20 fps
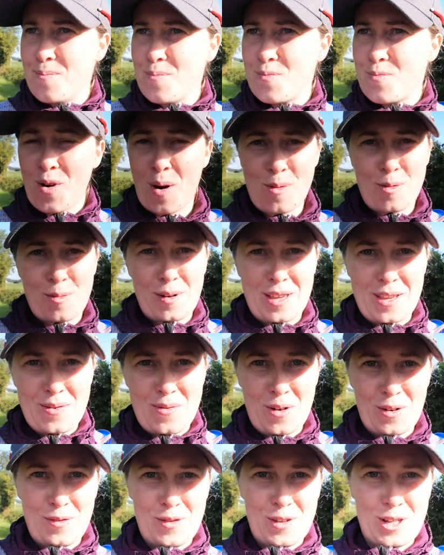Probably
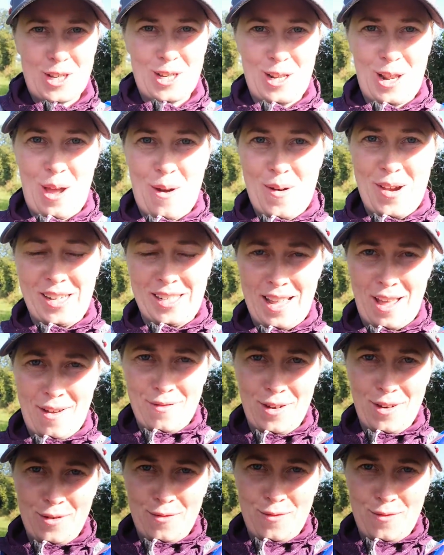one of the slowest ever